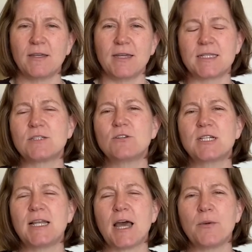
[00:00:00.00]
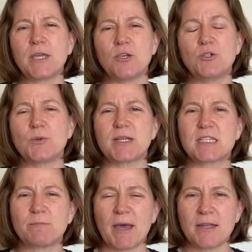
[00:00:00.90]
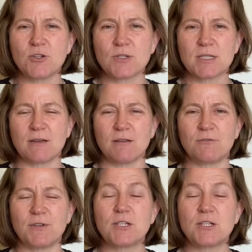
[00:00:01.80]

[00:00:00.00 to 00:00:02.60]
It's not allowing you to expand yourself